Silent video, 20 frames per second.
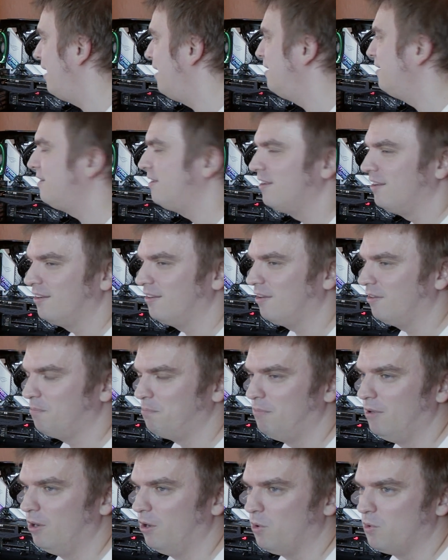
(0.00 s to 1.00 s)
anything
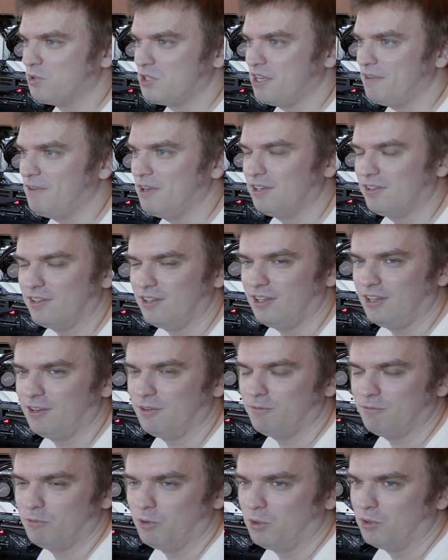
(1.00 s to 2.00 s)
below
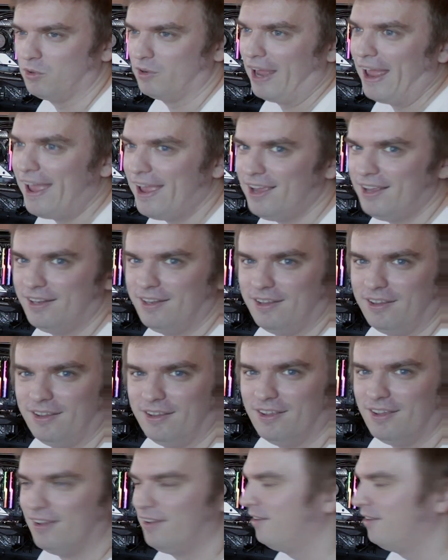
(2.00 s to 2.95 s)
70 or 80